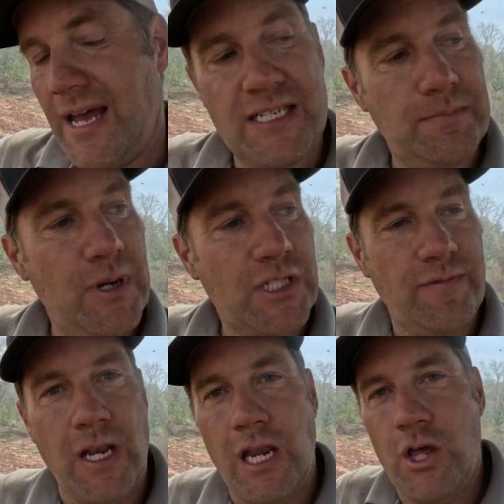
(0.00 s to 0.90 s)
as much
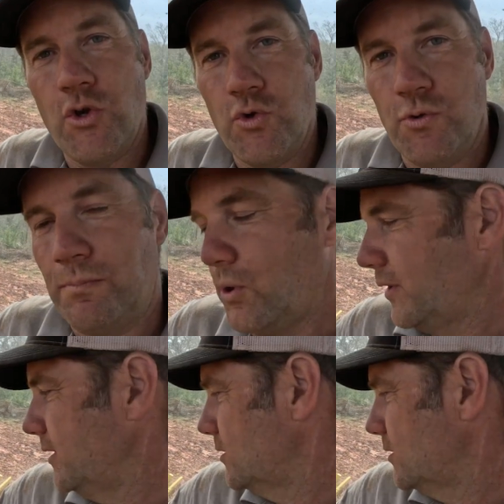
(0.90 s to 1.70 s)
of a load pulling